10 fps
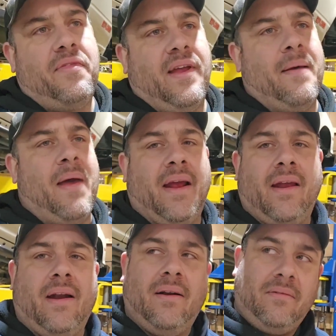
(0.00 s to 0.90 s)
thing, I'm not
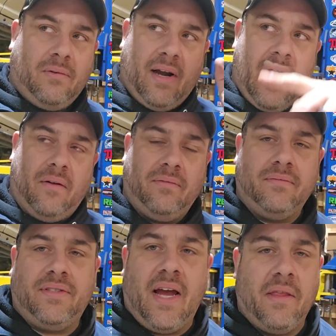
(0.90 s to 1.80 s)
gonna run
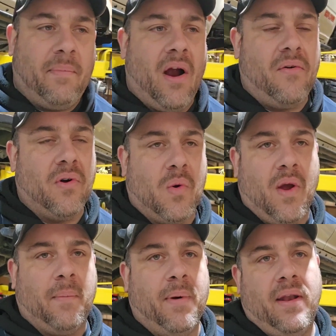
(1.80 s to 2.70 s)
outside the barn real
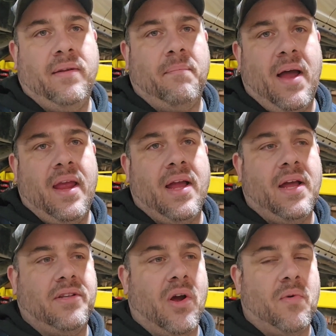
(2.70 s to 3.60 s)
quick, but
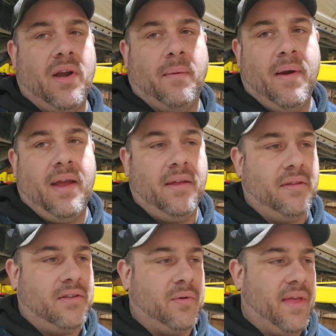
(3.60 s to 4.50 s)
my tow rig, my
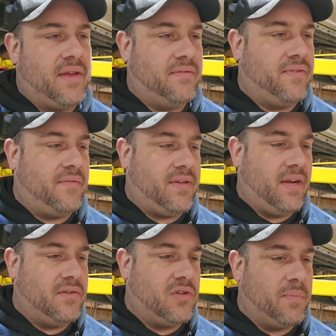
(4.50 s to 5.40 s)

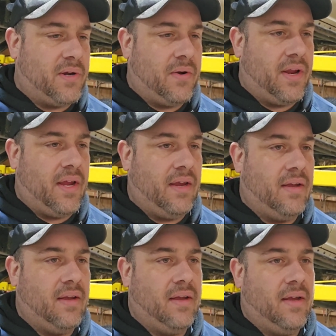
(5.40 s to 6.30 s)
2015 Super Duty
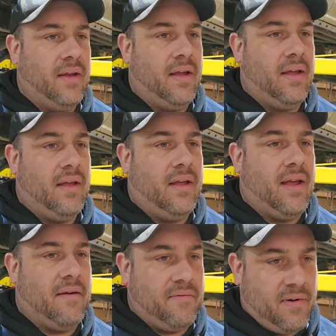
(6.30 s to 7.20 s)

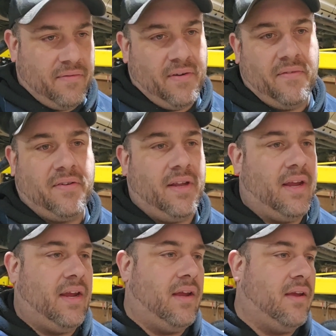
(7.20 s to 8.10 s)

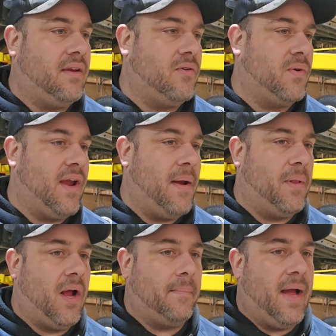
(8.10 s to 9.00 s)
F350 crew cab
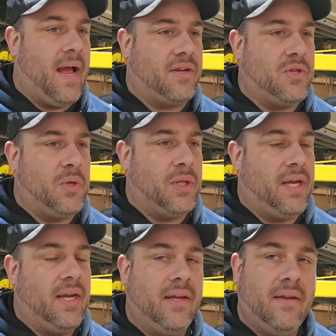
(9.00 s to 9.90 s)
long box
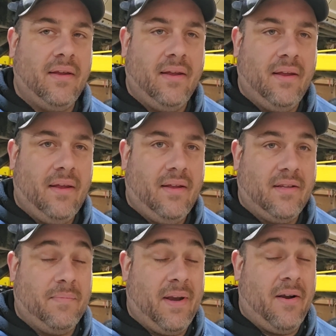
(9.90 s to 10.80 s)
dually.
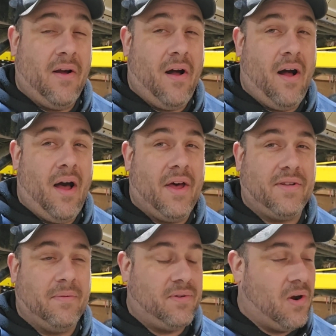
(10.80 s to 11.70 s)
It's been an
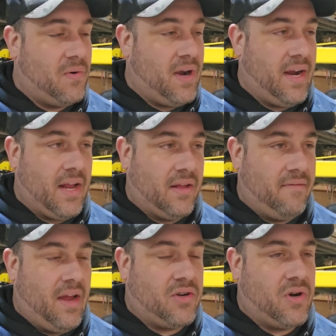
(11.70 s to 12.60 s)
awesome tow rig. I
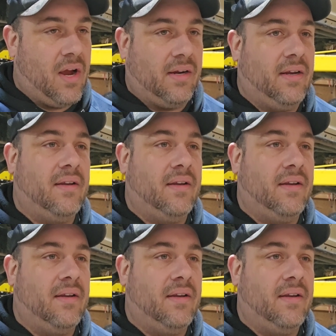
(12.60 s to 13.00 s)
love that truck.